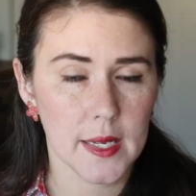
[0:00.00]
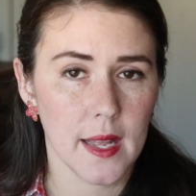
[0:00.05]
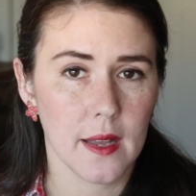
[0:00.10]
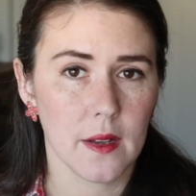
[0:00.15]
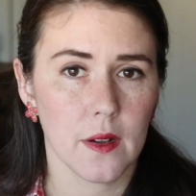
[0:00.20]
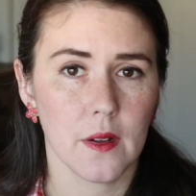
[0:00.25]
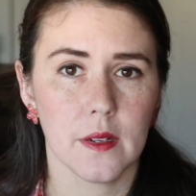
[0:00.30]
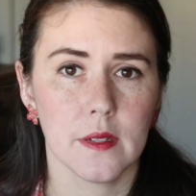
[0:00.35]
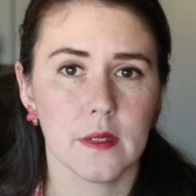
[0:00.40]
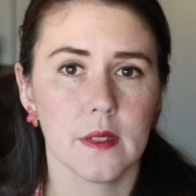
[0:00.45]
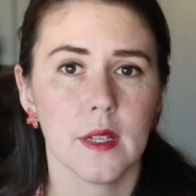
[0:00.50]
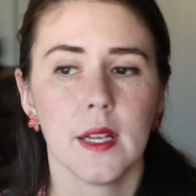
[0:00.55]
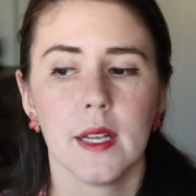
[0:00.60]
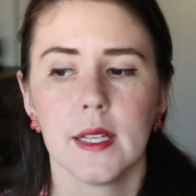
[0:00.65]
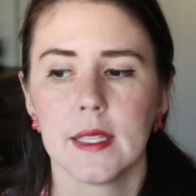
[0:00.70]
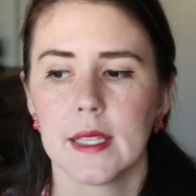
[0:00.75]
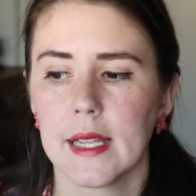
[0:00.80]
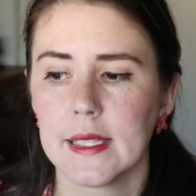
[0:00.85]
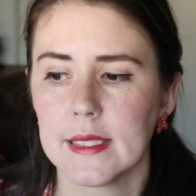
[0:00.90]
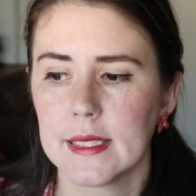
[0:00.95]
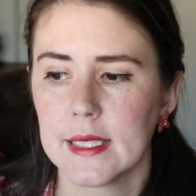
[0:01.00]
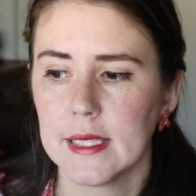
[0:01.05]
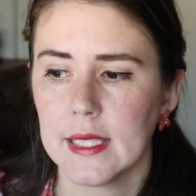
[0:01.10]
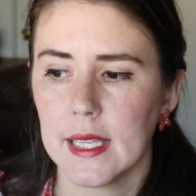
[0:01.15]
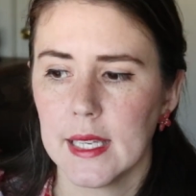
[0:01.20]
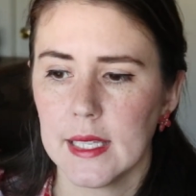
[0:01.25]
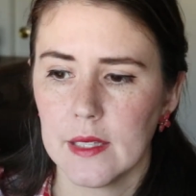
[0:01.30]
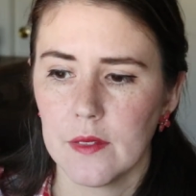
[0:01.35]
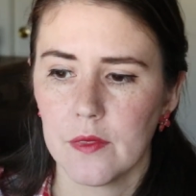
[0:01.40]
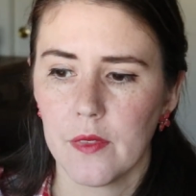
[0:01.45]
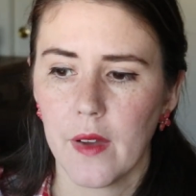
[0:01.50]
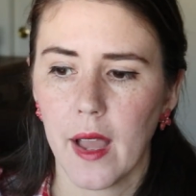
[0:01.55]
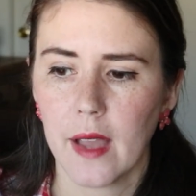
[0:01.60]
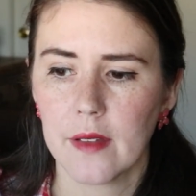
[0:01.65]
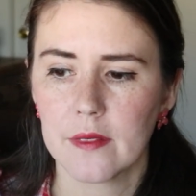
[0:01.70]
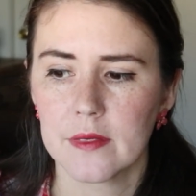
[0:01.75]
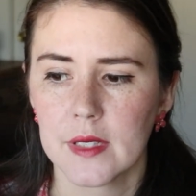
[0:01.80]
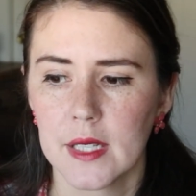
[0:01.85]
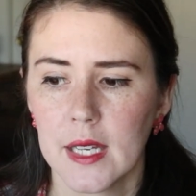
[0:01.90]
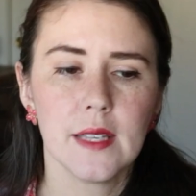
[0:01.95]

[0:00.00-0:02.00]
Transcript: et al. 1985.